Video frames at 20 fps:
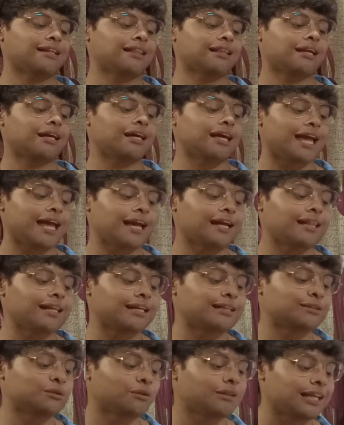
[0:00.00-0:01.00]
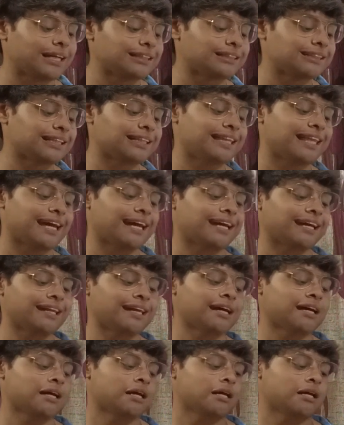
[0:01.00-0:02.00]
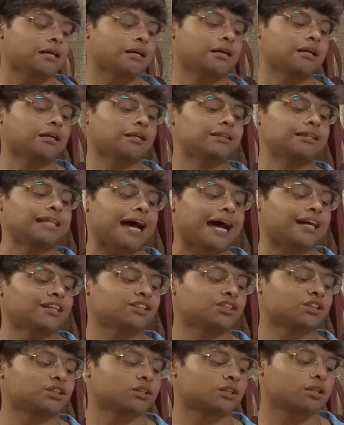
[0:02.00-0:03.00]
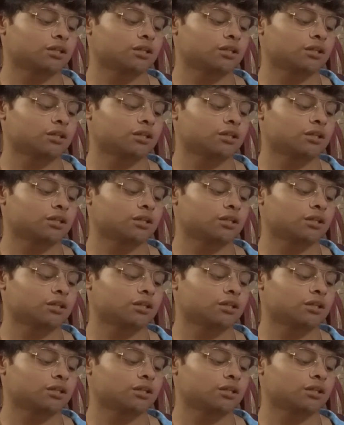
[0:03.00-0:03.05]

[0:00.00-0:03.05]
et les hôtesses d'air dash